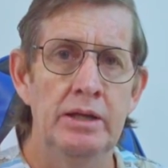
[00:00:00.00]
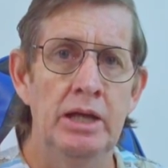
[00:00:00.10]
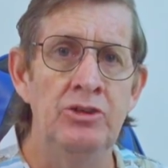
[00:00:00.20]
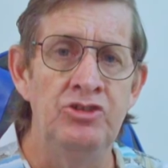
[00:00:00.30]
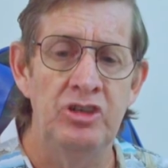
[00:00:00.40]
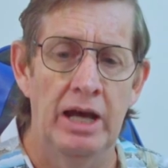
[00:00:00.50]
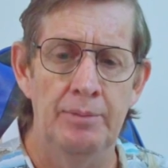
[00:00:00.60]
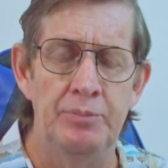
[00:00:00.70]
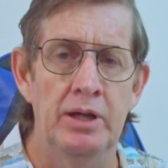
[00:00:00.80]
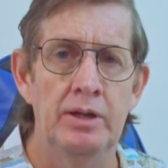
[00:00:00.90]
is
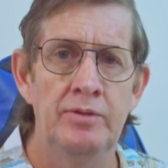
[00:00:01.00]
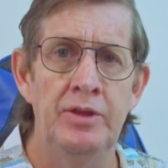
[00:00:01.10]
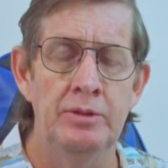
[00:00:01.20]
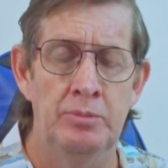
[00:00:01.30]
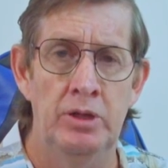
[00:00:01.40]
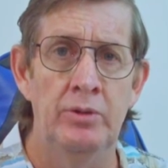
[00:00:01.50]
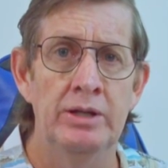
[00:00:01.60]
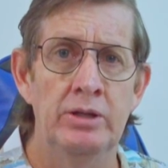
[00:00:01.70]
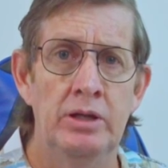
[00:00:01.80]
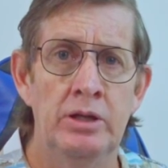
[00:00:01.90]
sharper than my
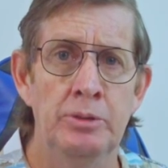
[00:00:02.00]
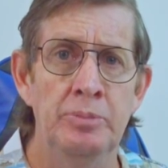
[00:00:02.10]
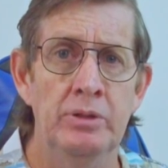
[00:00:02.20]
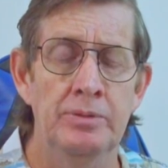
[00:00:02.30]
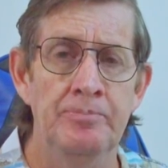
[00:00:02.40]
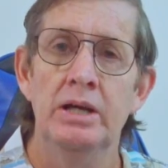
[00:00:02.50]
run on the middle.